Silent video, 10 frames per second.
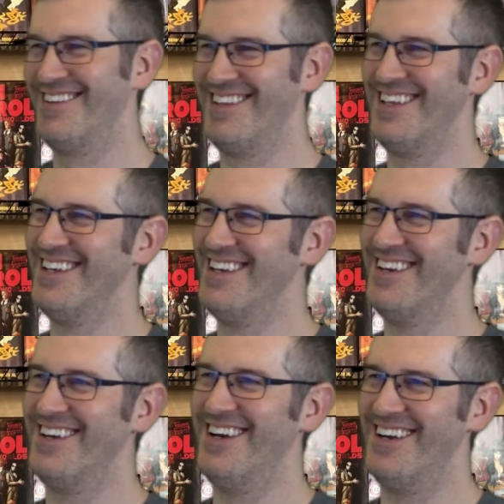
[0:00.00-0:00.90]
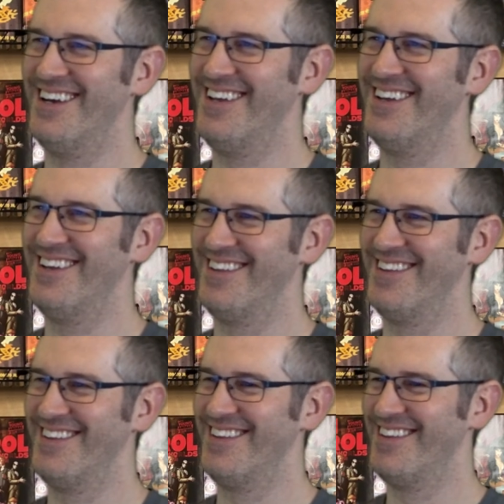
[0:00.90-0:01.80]

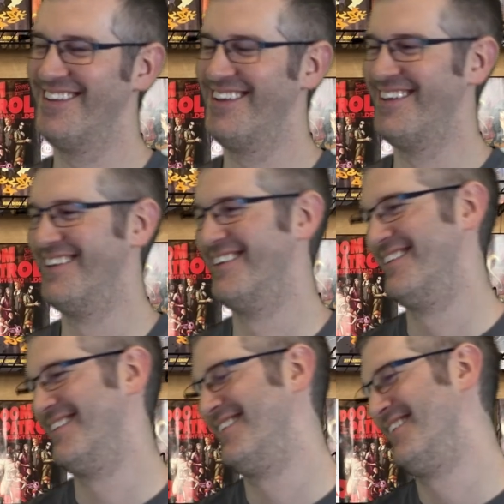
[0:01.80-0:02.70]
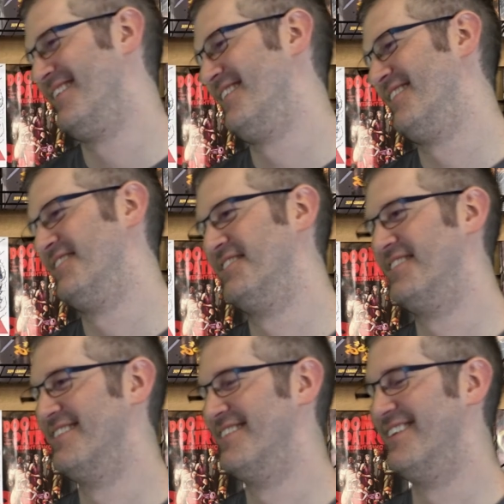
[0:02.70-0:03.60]

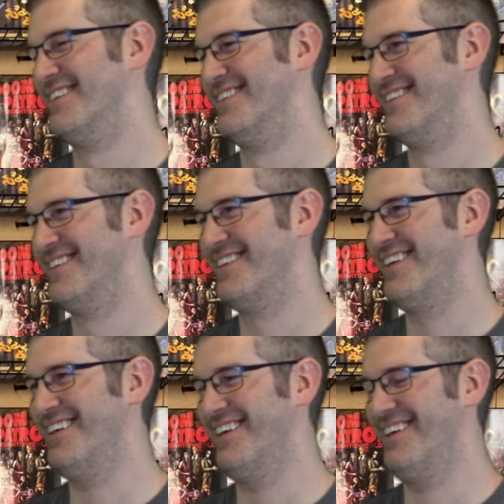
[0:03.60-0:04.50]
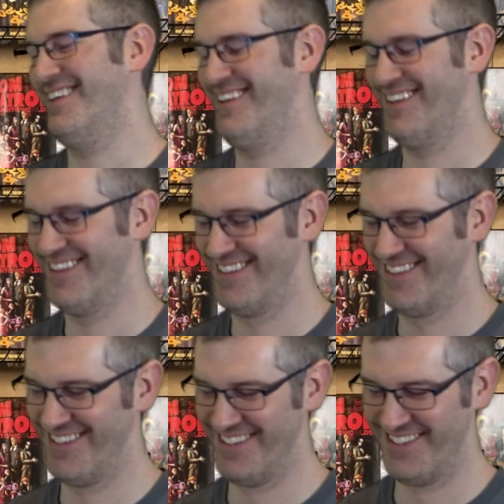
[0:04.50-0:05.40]

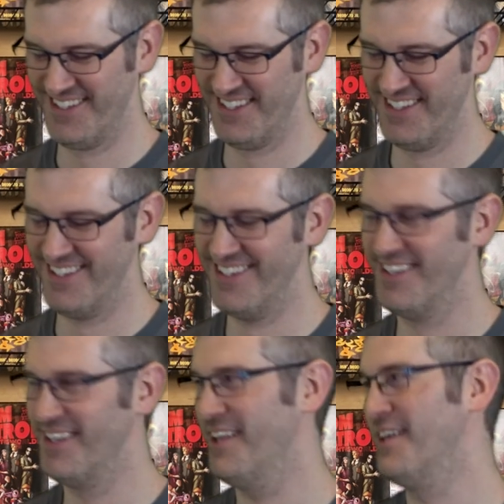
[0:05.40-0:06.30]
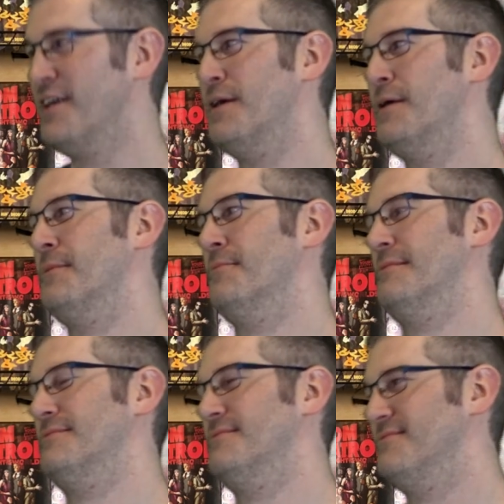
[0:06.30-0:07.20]

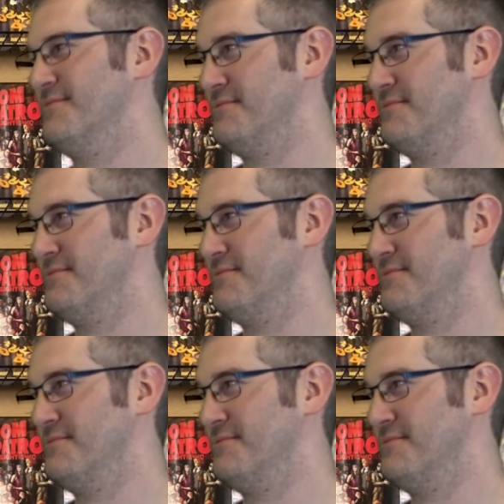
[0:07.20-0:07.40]
(silent)